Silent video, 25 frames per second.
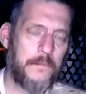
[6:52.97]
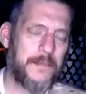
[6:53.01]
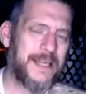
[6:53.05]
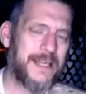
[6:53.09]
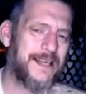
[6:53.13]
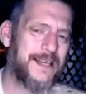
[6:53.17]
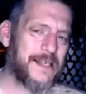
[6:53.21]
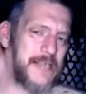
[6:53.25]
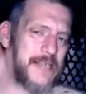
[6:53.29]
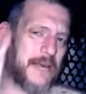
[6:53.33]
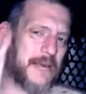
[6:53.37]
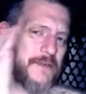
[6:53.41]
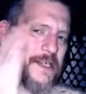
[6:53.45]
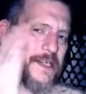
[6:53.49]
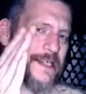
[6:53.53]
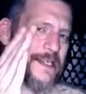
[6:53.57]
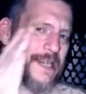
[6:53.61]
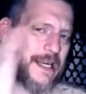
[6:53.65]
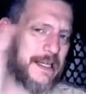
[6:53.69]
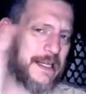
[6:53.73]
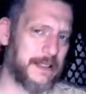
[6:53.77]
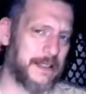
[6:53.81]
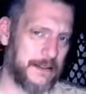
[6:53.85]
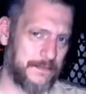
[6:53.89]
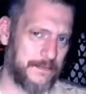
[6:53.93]
because I've
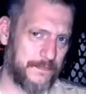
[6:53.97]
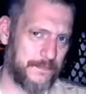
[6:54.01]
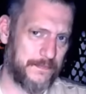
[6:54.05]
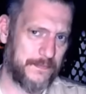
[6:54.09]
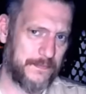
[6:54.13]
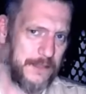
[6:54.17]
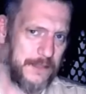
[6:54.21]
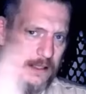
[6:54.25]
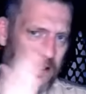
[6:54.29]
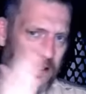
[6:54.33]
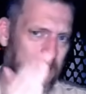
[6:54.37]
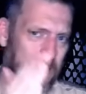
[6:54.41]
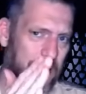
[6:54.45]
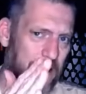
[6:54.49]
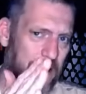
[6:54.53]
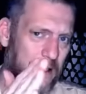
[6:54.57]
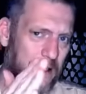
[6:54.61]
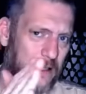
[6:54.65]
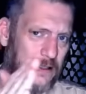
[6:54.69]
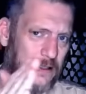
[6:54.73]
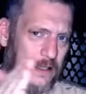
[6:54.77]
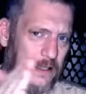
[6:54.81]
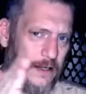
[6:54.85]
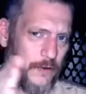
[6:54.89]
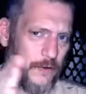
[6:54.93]
seen it,
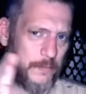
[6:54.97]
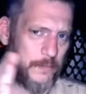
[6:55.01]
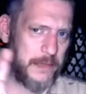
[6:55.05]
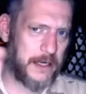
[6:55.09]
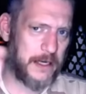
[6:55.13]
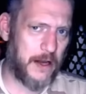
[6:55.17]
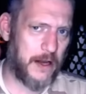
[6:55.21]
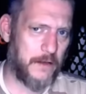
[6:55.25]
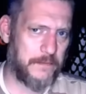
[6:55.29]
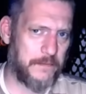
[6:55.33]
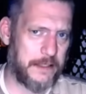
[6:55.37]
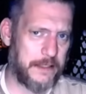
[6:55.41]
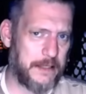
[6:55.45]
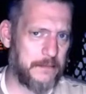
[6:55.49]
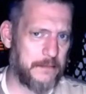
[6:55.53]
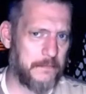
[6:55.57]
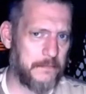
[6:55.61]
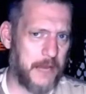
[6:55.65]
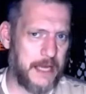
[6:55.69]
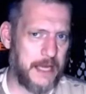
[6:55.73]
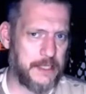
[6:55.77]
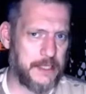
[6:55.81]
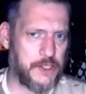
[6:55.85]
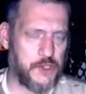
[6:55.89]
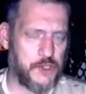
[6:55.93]
a little bit of it in
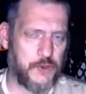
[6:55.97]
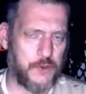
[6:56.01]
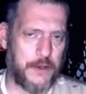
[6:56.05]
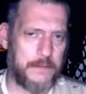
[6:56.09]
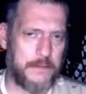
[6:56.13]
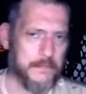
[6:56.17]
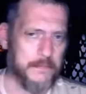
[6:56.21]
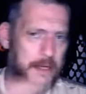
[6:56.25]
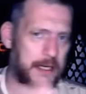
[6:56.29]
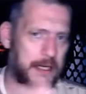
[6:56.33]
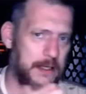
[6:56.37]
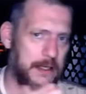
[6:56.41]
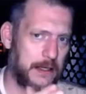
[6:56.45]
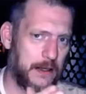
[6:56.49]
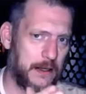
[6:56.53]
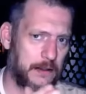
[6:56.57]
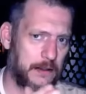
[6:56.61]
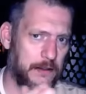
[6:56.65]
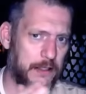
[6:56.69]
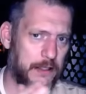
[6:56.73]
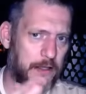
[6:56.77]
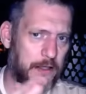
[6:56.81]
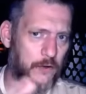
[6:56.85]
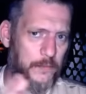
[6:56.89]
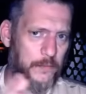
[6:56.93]
mainstream media,
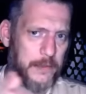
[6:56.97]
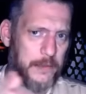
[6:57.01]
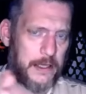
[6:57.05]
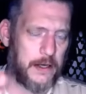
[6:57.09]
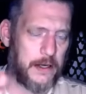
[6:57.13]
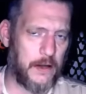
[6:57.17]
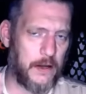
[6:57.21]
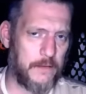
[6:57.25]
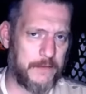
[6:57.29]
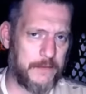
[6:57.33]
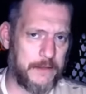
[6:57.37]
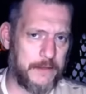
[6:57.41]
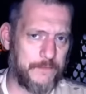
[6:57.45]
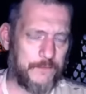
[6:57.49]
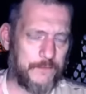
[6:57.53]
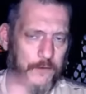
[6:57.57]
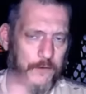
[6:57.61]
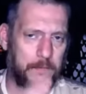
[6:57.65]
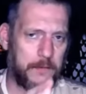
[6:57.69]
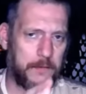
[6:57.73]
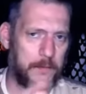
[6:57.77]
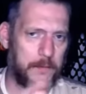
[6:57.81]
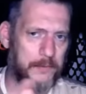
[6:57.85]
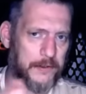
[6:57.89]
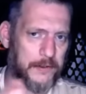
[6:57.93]
a little bit of it
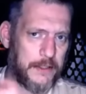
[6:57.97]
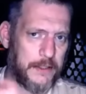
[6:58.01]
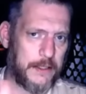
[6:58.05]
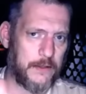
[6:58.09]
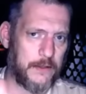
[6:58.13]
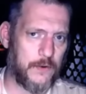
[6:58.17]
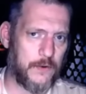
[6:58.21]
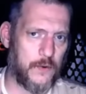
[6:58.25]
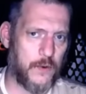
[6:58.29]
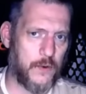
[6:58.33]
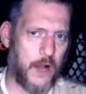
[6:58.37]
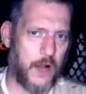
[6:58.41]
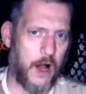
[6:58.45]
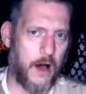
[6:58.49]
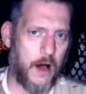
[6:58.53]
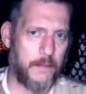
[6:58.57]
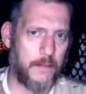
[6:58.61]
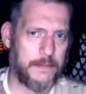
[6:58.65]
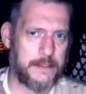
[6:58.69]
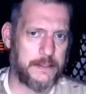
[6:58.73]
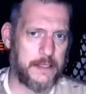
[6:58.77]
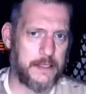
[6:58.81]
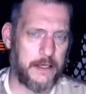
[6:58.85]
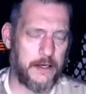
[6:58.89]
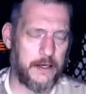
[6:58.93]
from the political
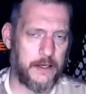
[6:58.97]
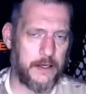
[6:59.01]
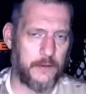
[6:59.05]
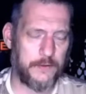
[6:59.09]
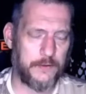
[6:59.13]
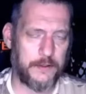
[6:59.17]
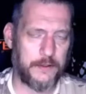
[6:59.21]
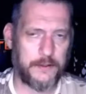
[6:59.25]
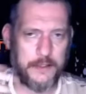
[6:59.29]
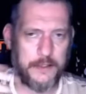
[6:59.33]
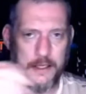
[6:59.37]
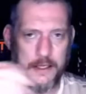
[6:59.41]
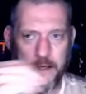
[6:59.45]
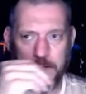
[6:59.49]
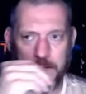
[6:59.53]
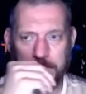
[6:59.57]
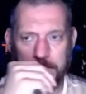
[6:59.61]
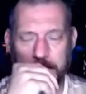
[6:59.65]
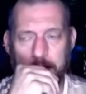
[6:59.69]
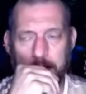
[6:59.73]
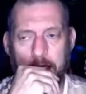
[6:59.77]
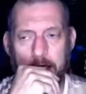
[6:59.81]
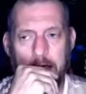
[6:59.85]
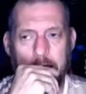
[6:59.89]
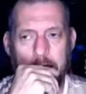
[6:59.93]
commentary on the left,